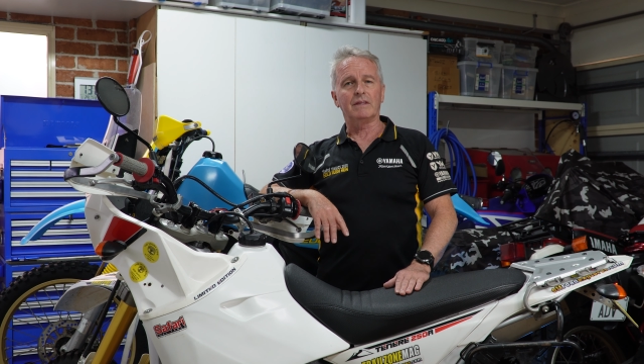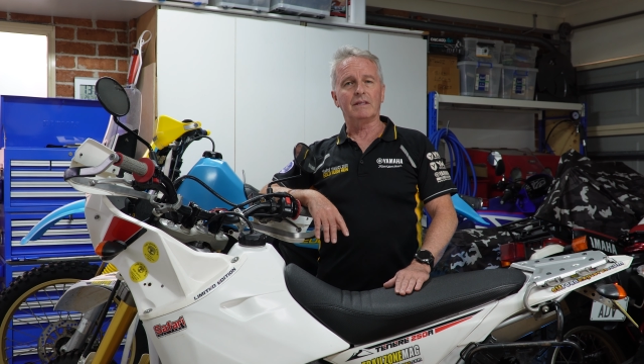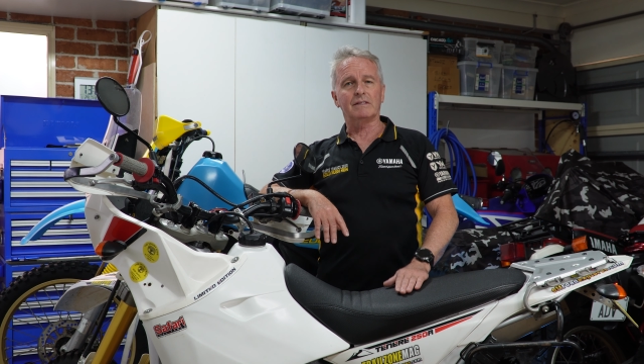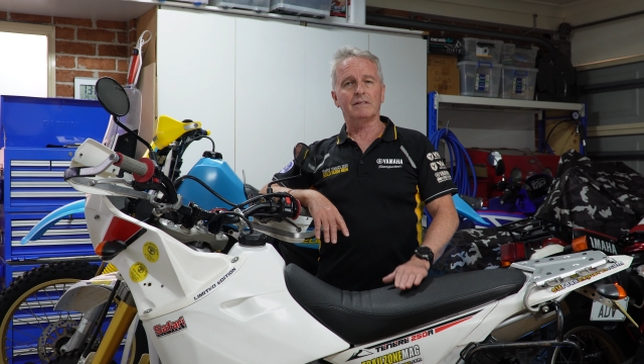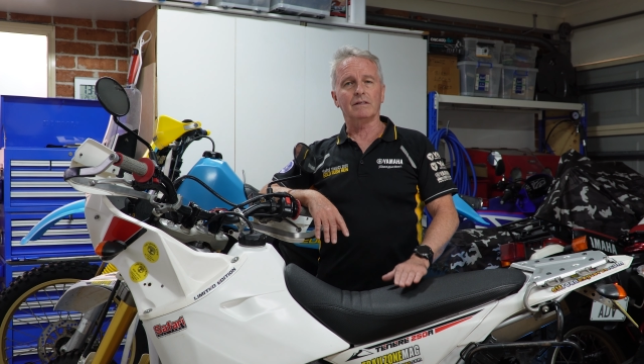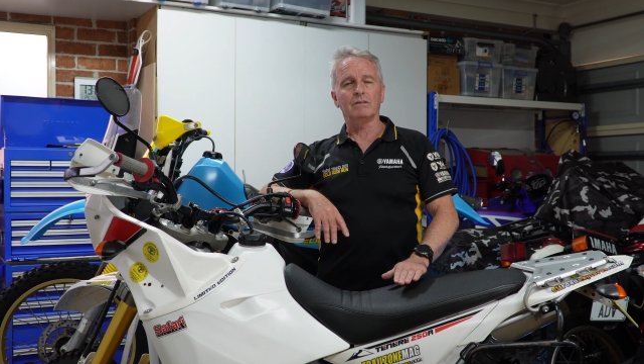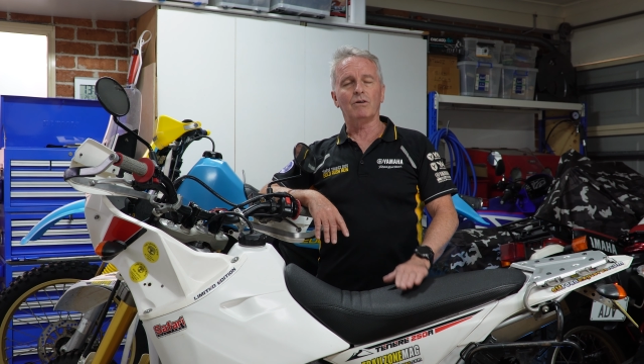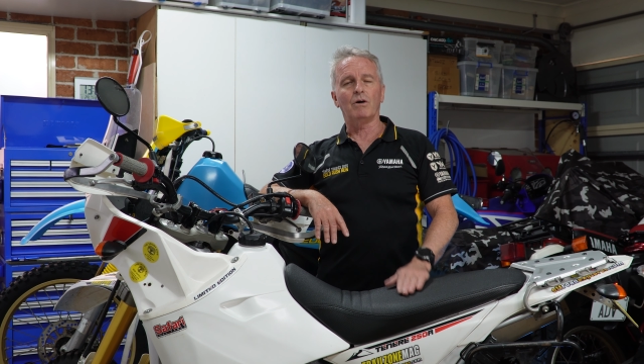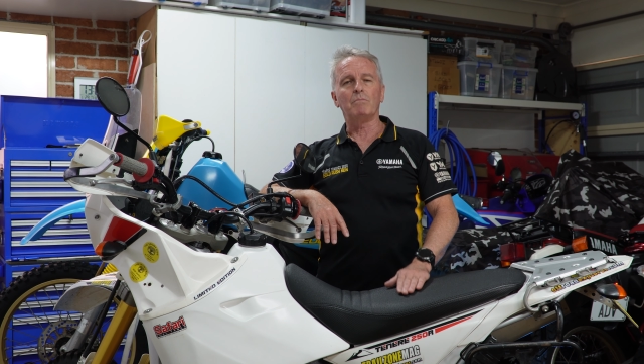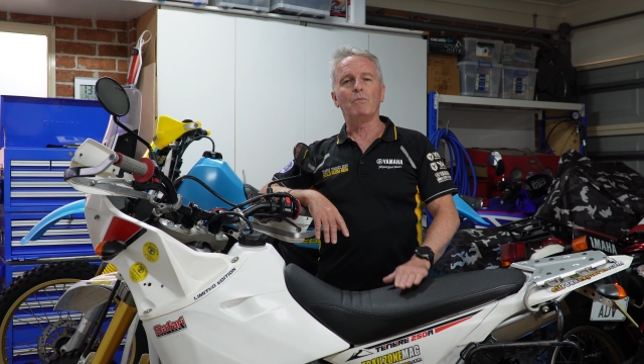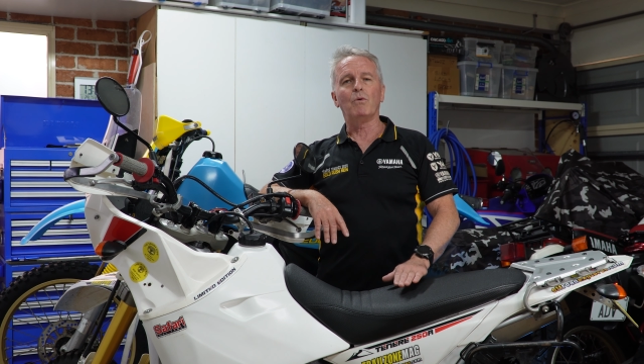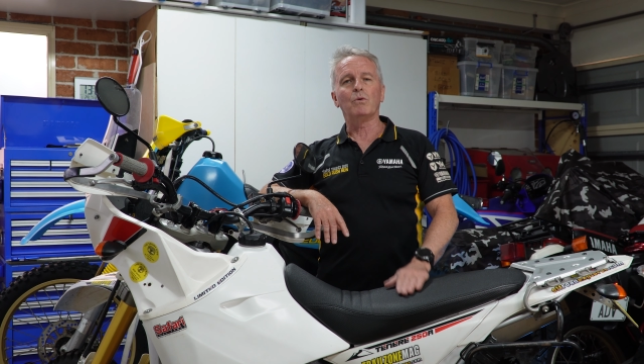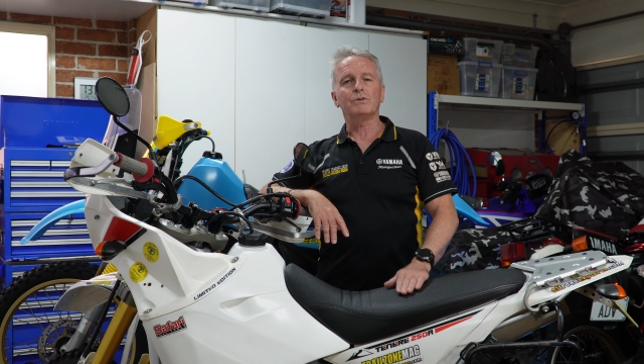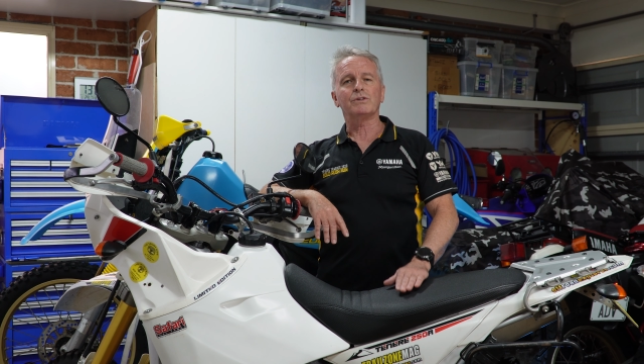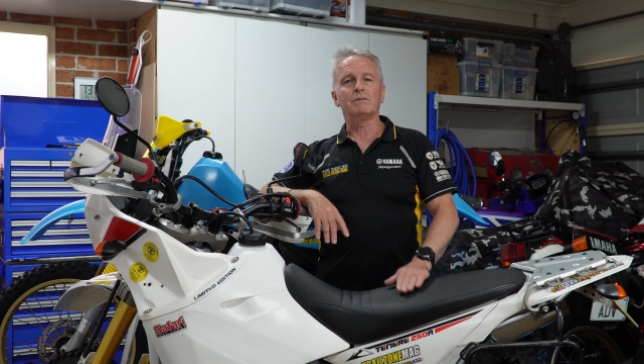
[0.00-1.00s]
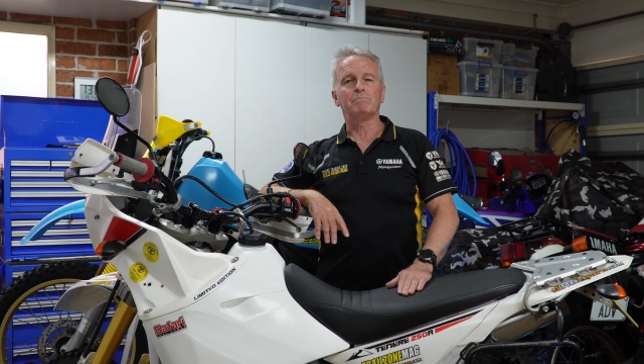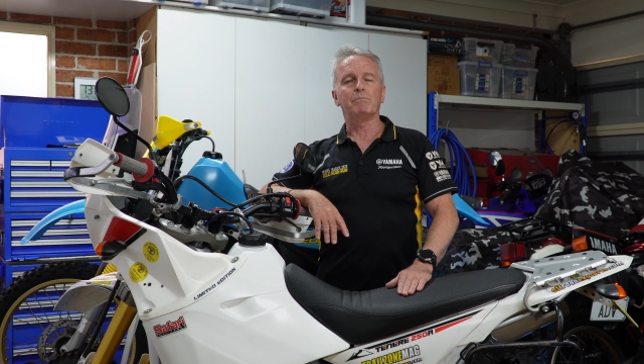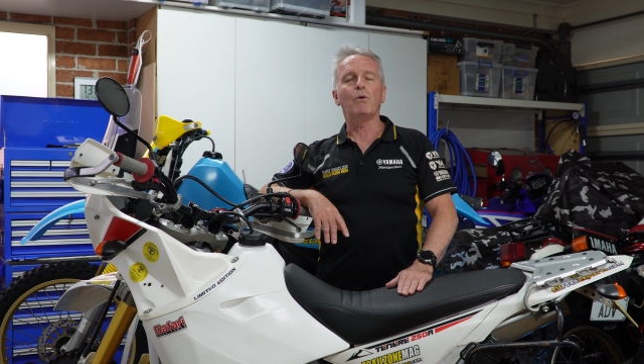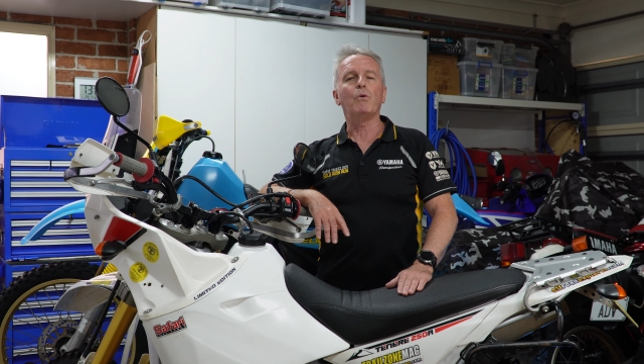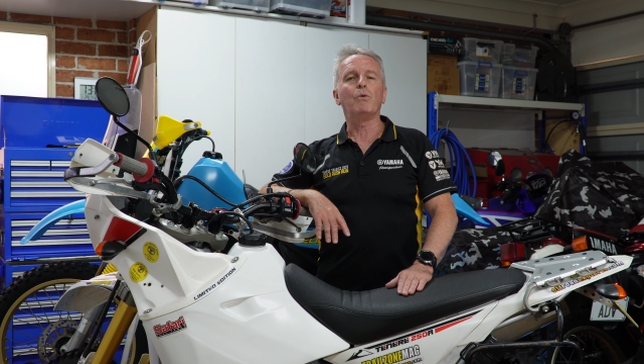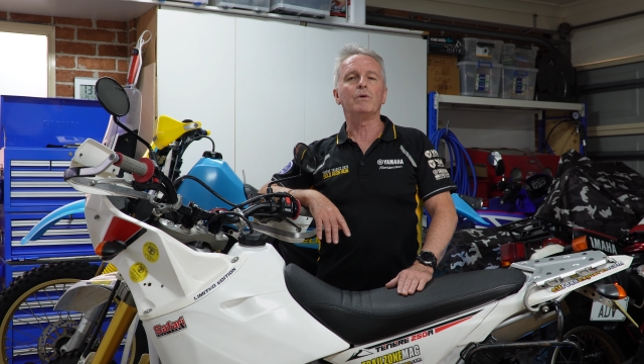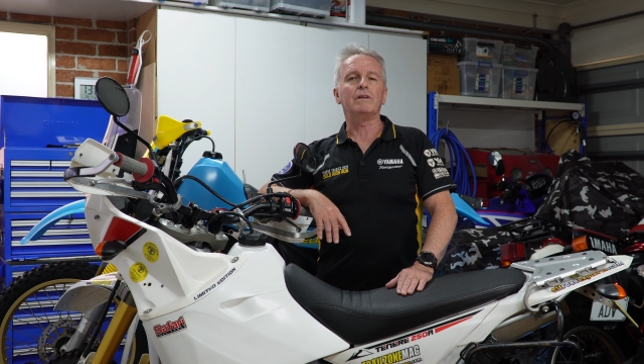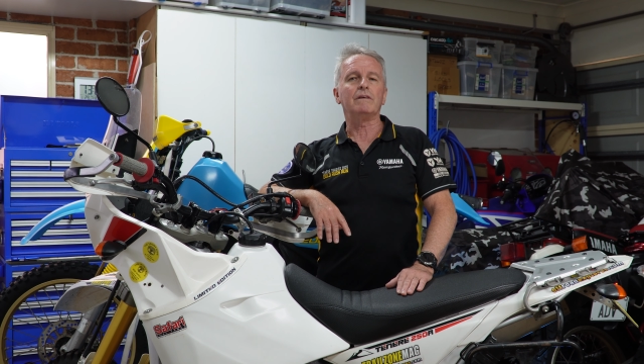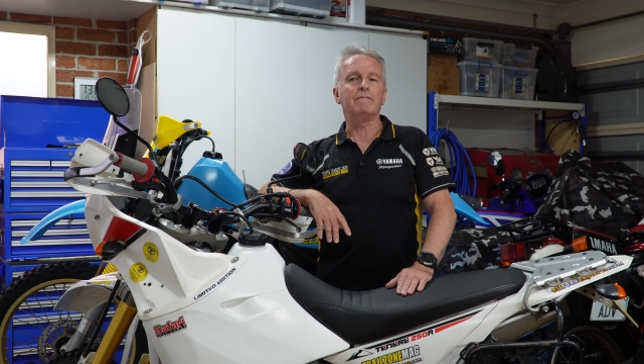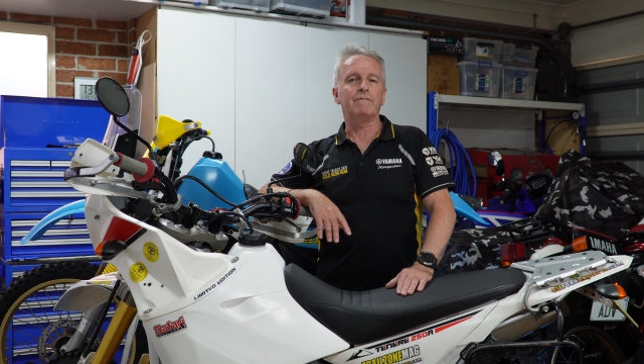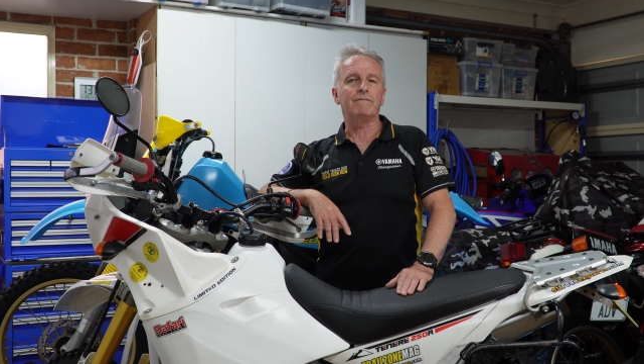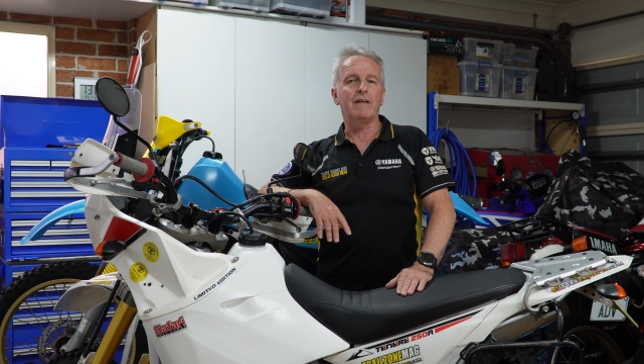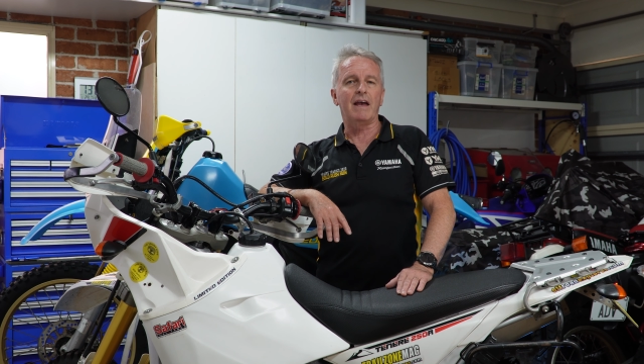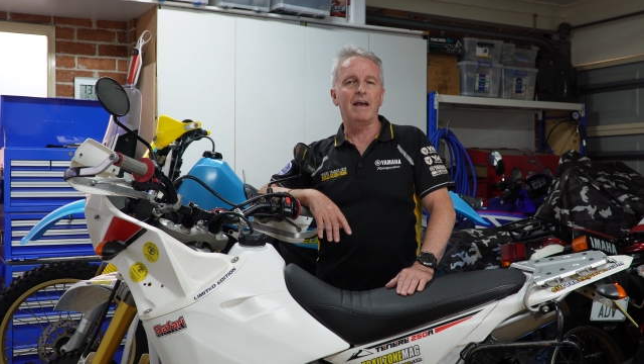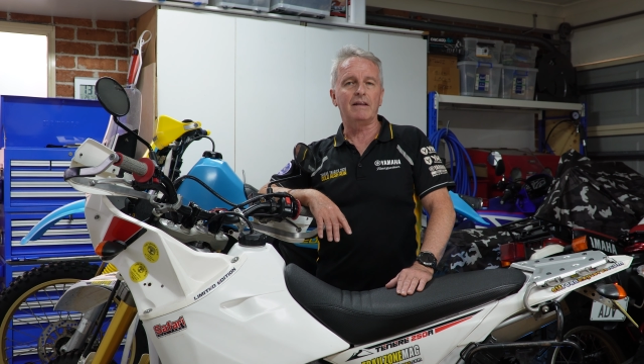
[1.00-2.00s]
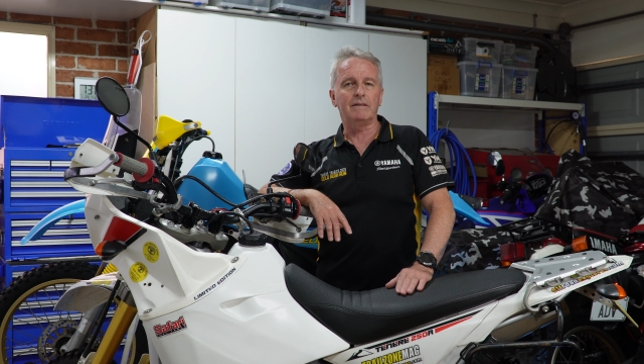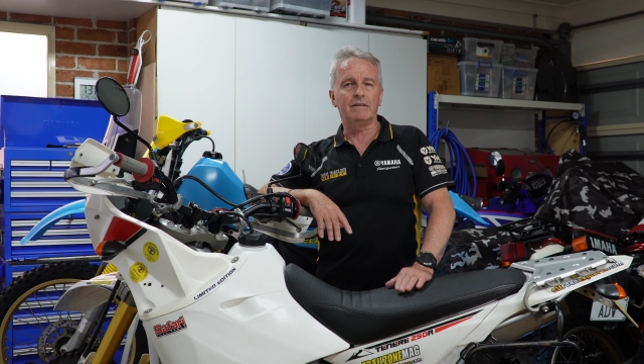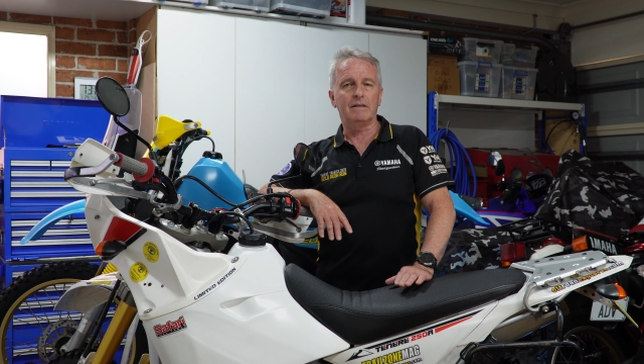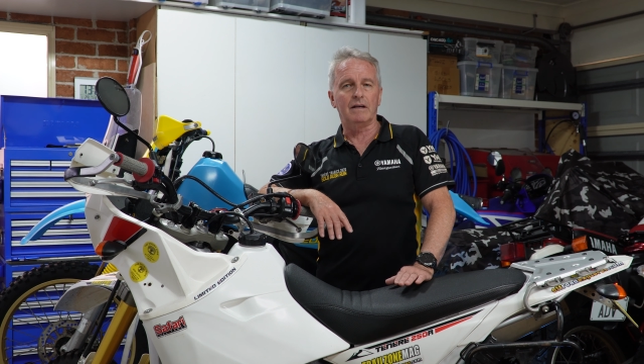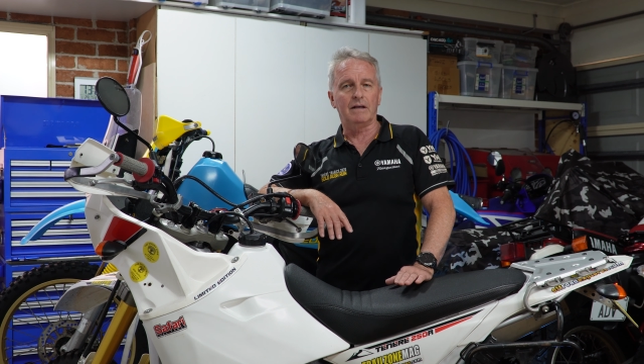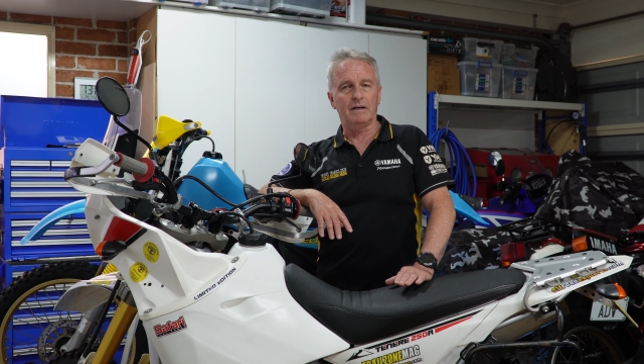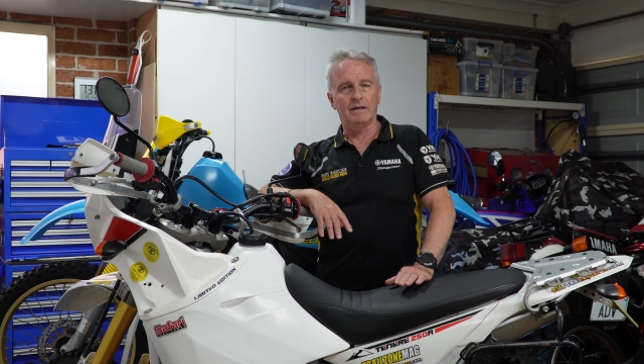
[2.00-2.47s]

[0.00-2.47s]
that's a lot more supportive than